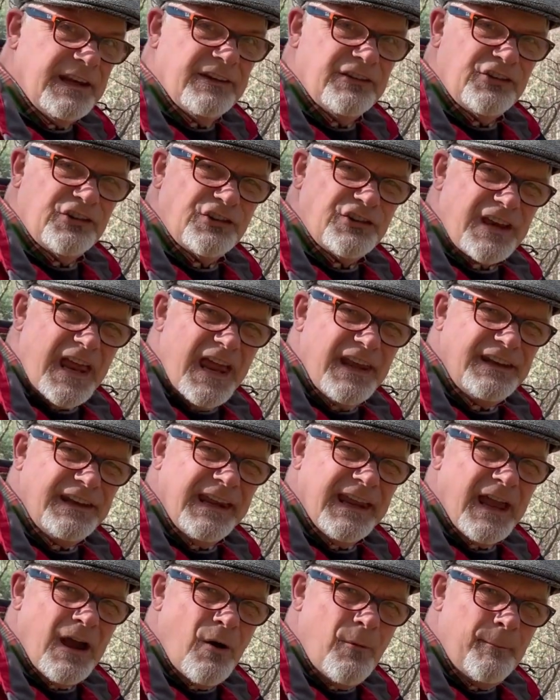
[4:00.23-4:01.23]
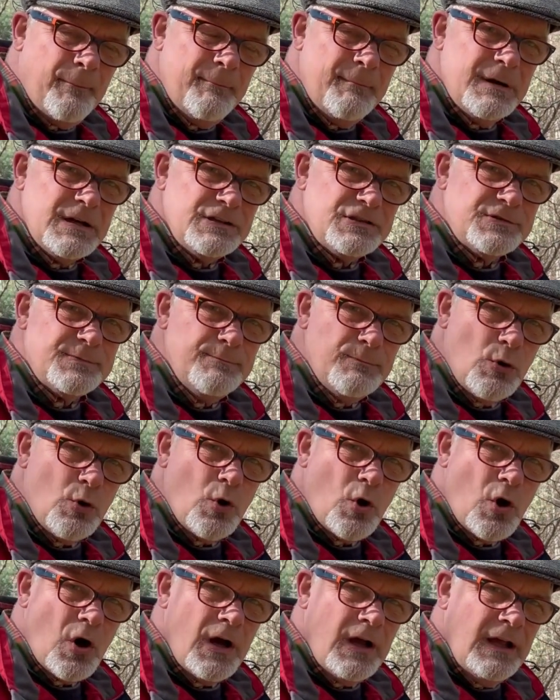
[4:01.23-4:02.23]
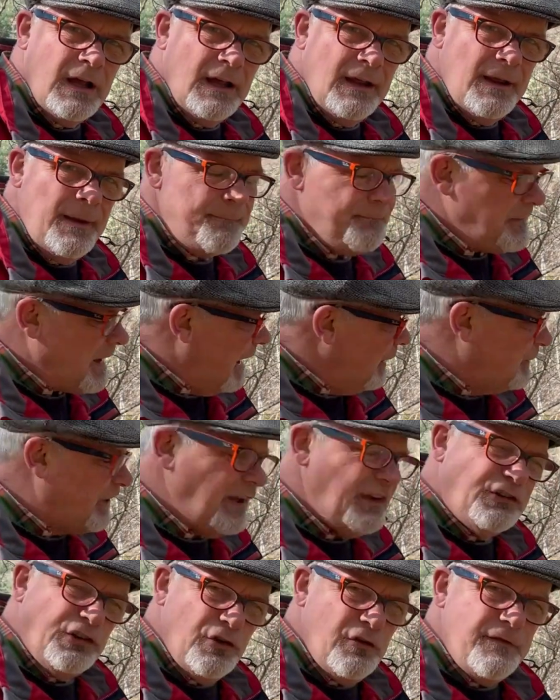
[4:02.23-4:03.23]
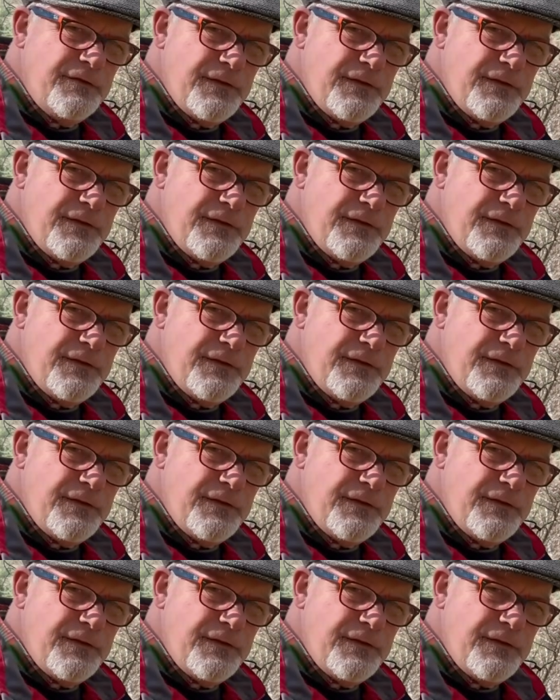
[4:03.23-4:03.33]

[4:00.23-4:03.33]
it standing out much more. I'll take 2